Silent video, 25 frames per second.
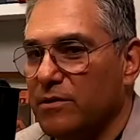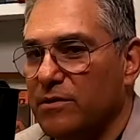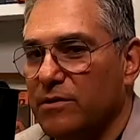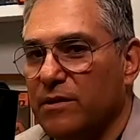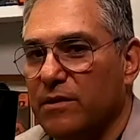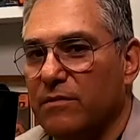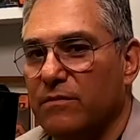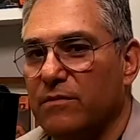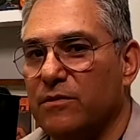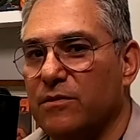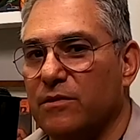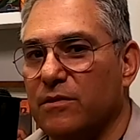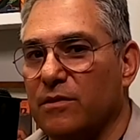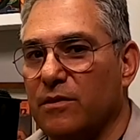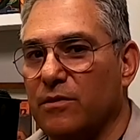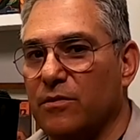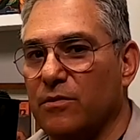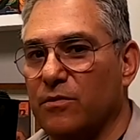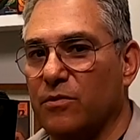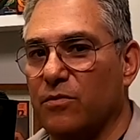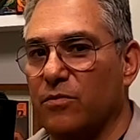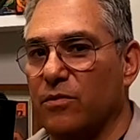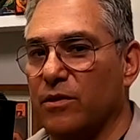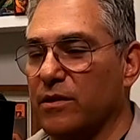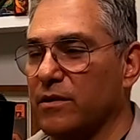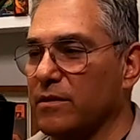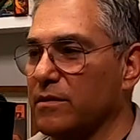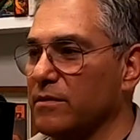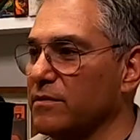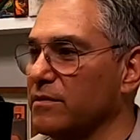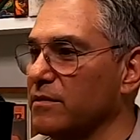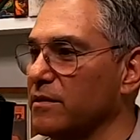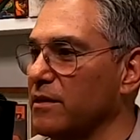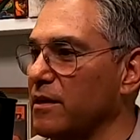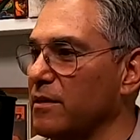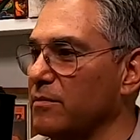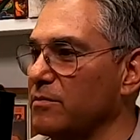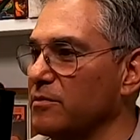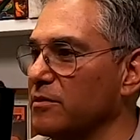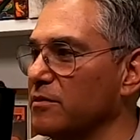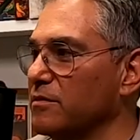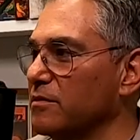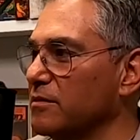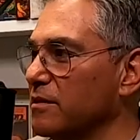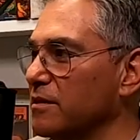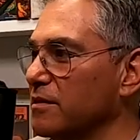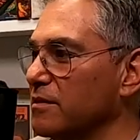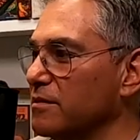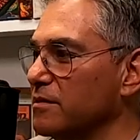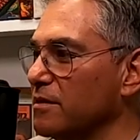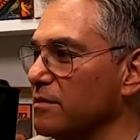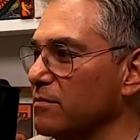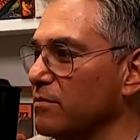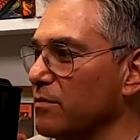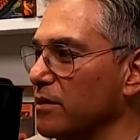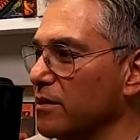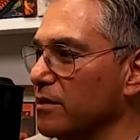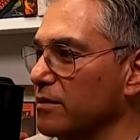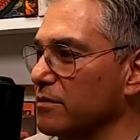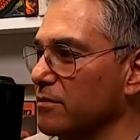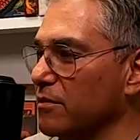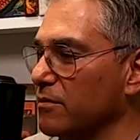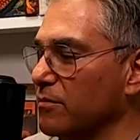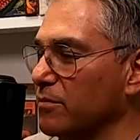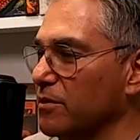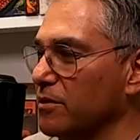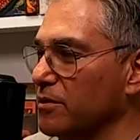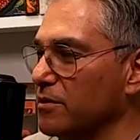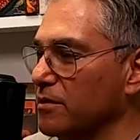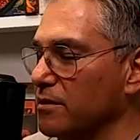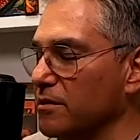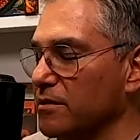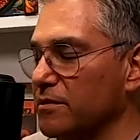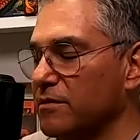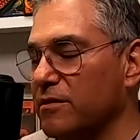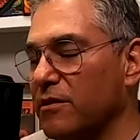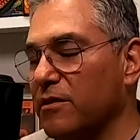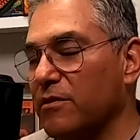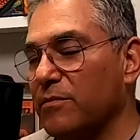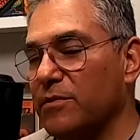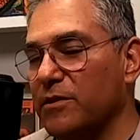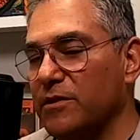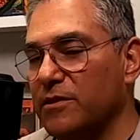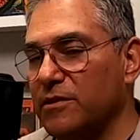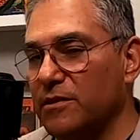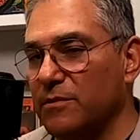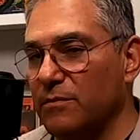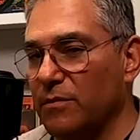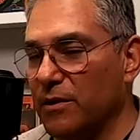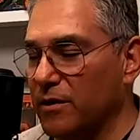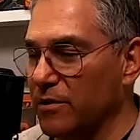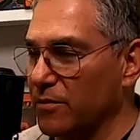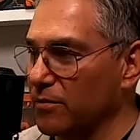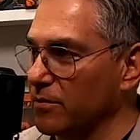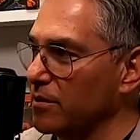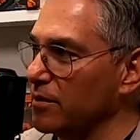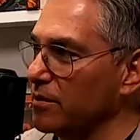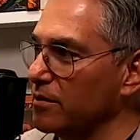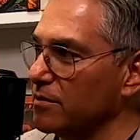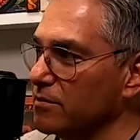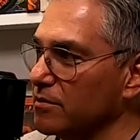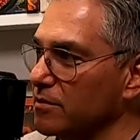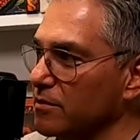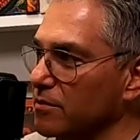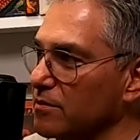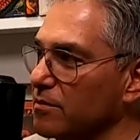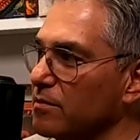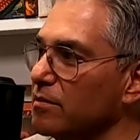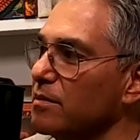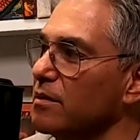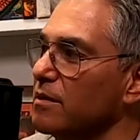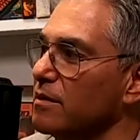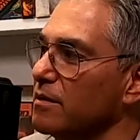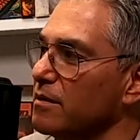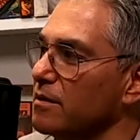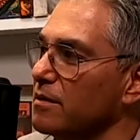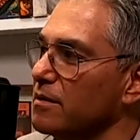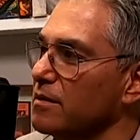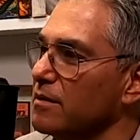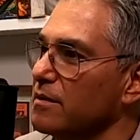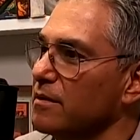don't you give us a little quick synopsis of Kids on Bikes R P G? This is an R P G, by the way. So like in